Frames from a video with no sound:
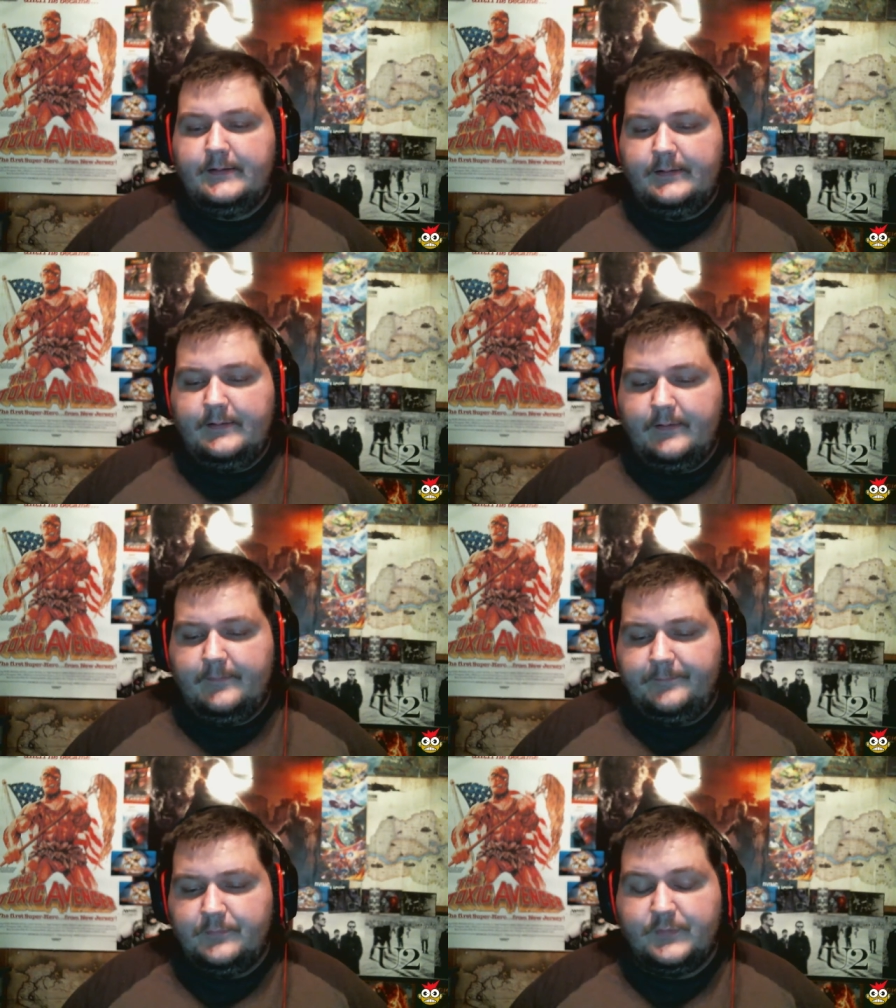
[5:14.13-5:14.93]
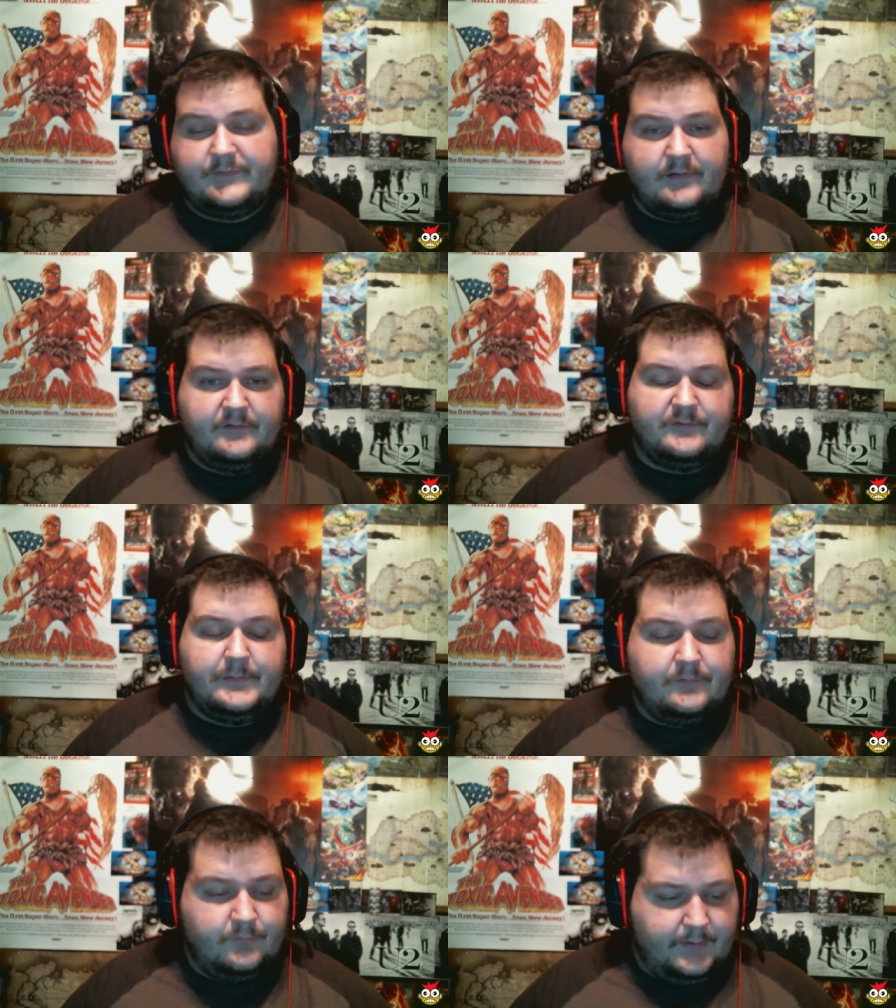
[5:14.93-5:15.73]
Um, which that leads me
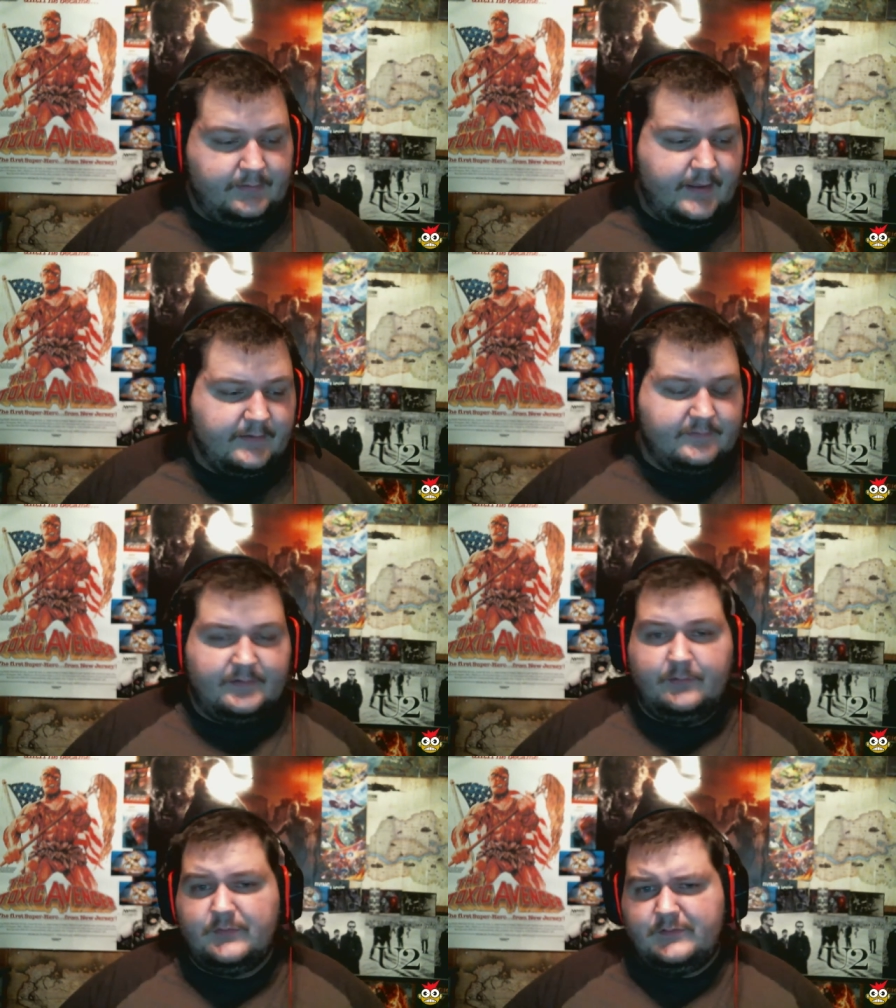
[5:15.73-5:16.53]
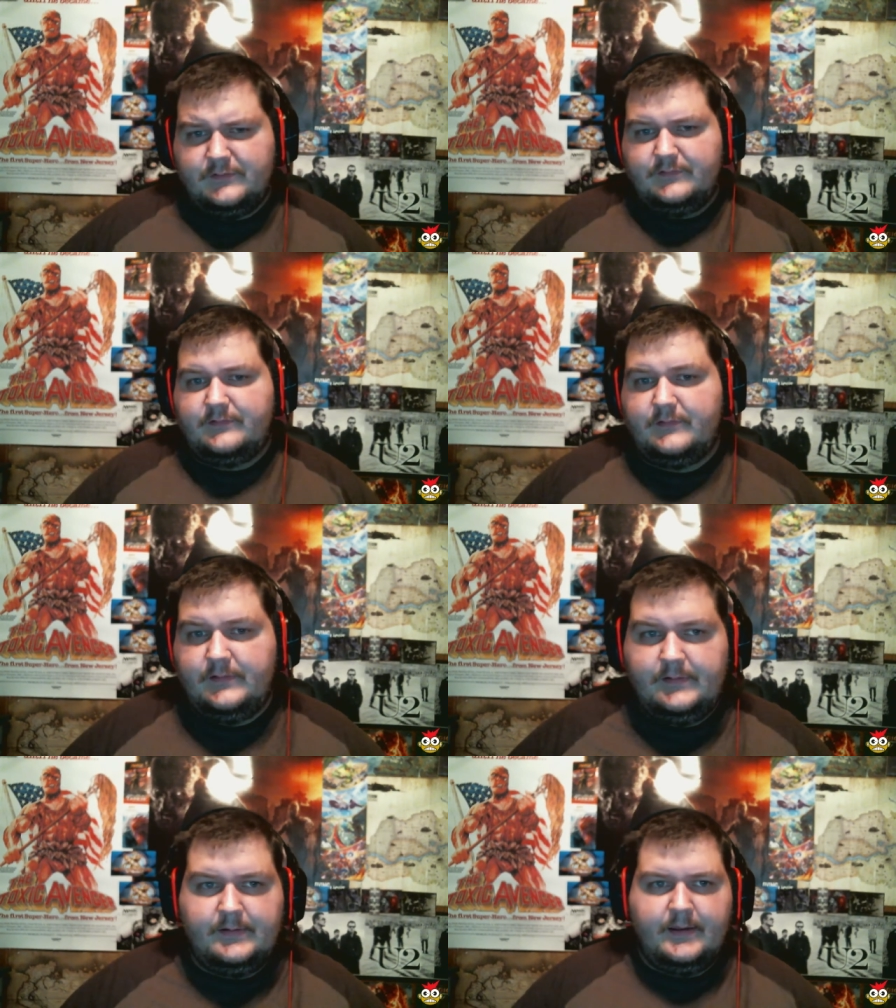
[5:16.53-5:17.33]
to my next thing, which is
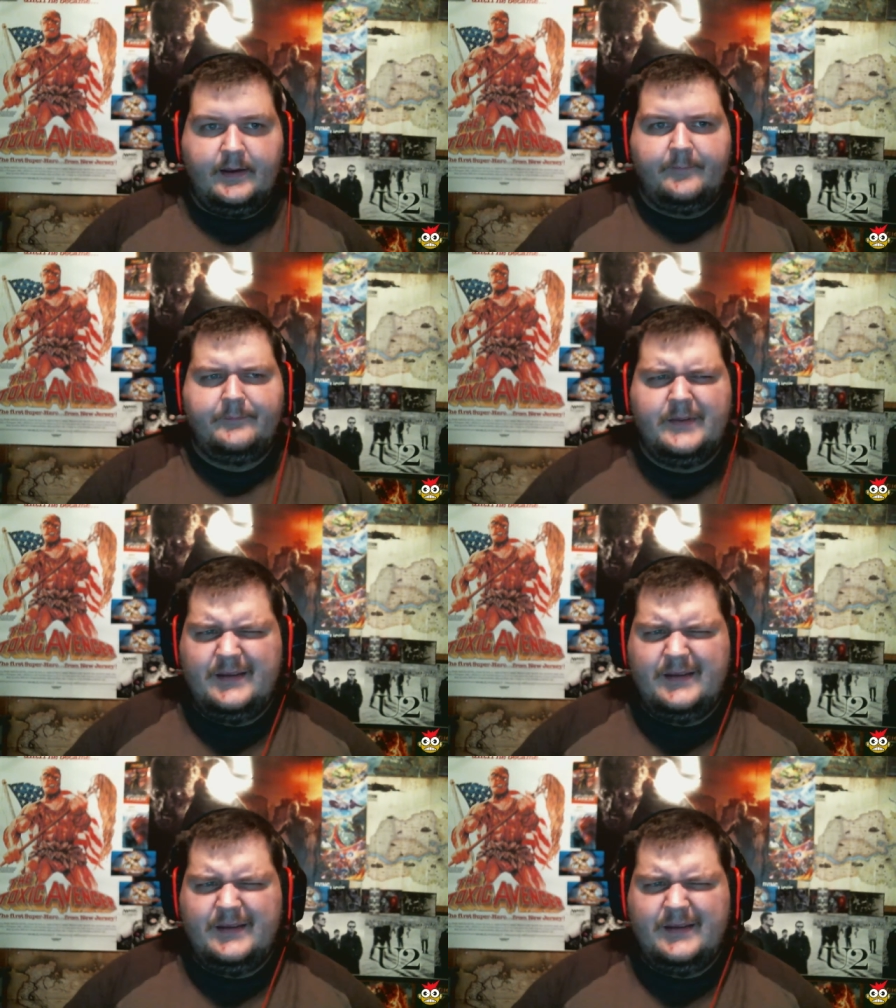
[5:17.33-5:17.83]
um,